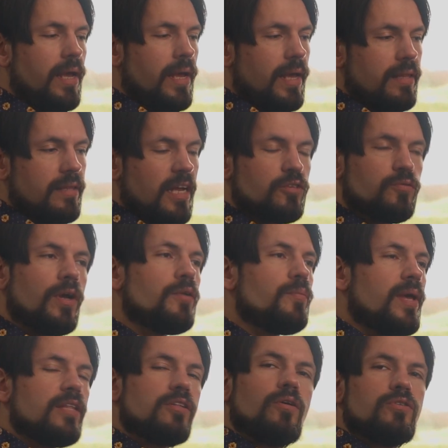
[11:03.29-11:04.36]
And I try to
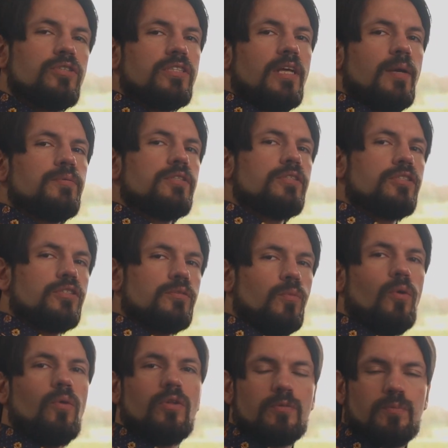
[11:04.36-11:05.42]
make those steps as
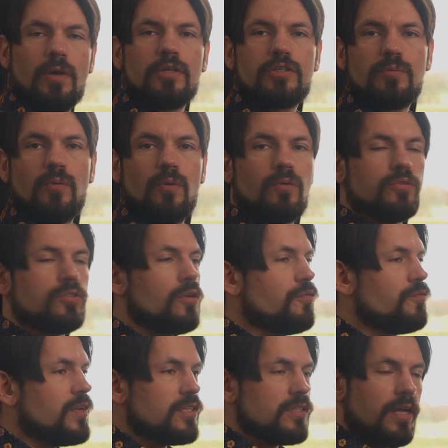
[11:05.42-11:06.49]
small as possible. So
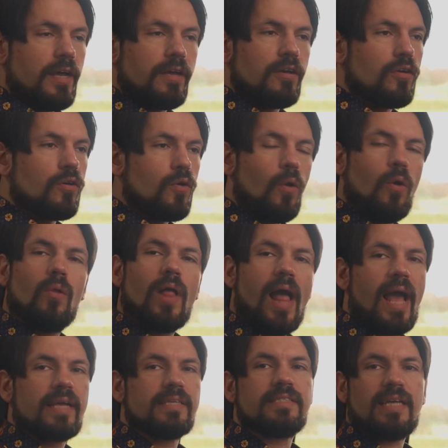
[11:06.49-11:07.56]
things like call
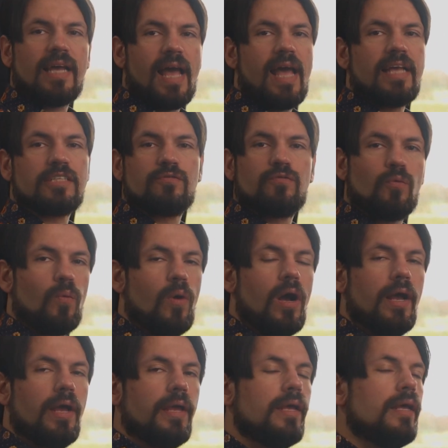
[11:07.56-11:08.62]
X, ask for
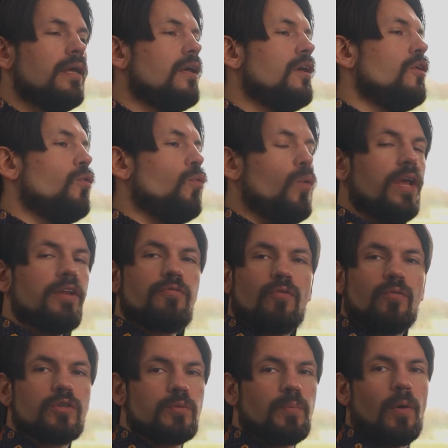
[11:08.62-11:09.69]
Y, wait
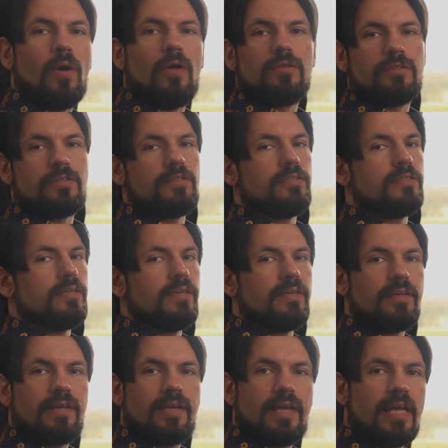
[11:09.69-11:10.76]
for response,
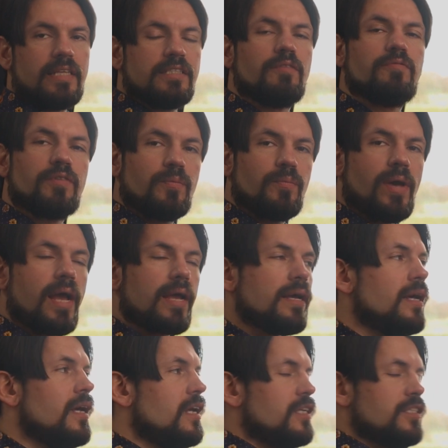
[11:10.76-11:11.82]
get something back.
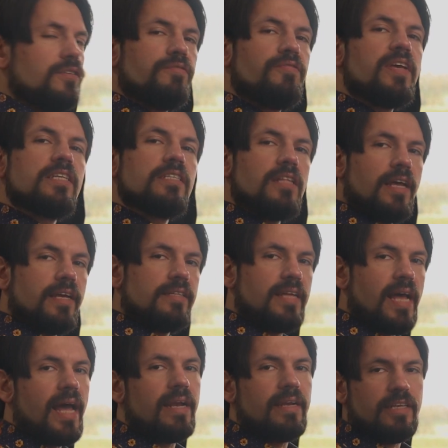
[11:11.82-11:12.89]
So things like
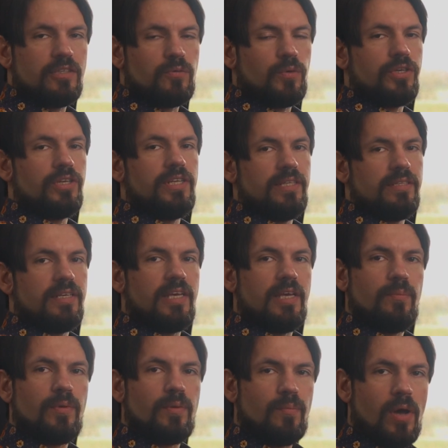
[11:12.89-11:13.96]
that is what you need to
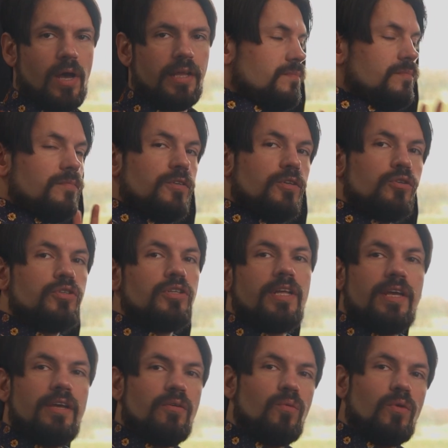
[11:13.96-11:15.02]
keep in mind.
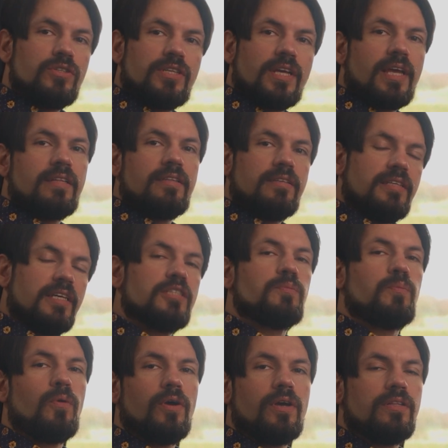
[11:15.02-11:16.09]
Usually once I get to this
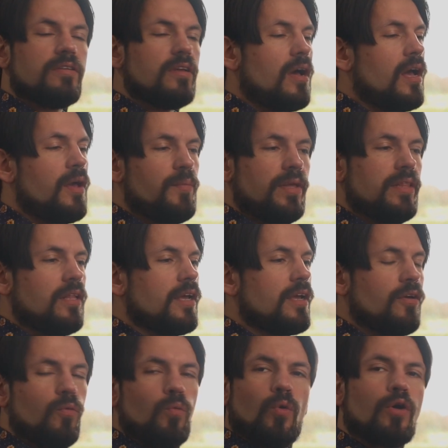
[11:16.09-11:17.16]
point, I'm in
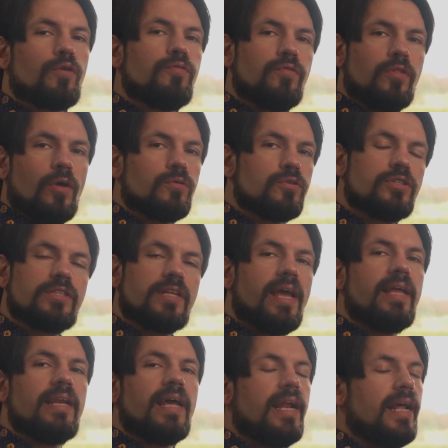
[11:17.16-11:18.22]
like a workflow
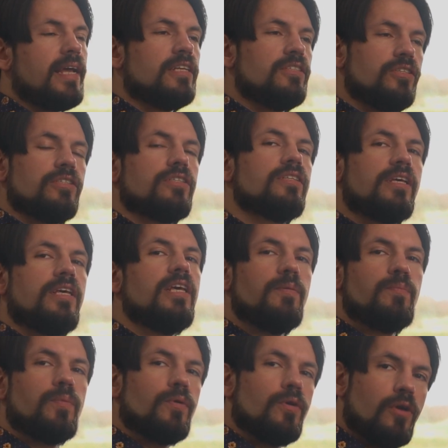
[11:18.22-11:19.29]
state and I can just
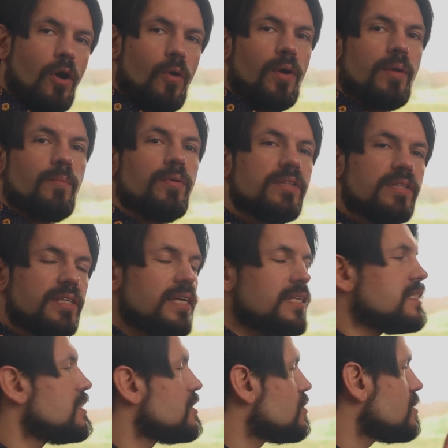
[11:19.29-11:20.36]
keep going. But
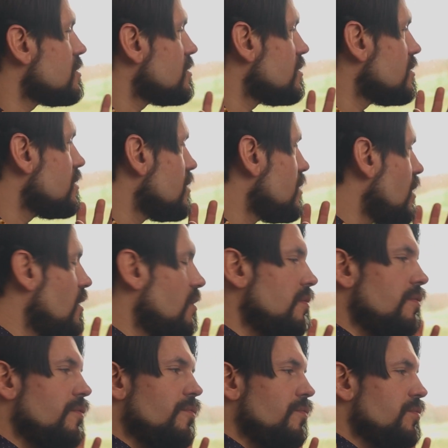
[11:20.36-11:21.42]
this is,
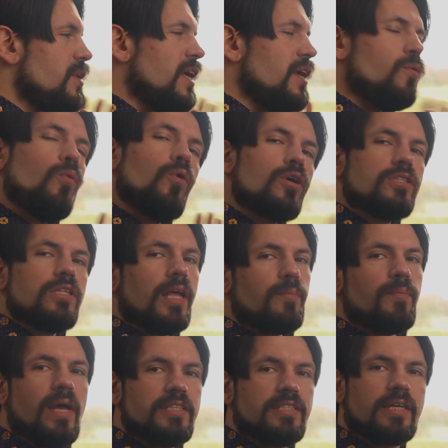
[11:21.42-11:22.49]
it works like
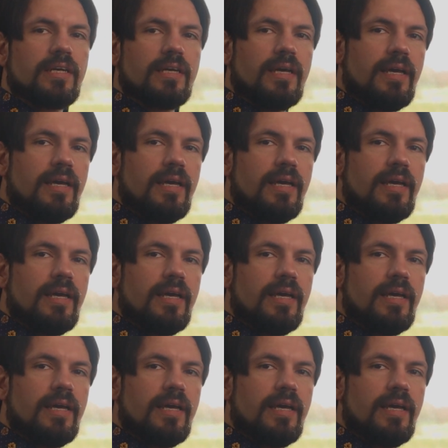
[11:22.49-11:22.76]
magic.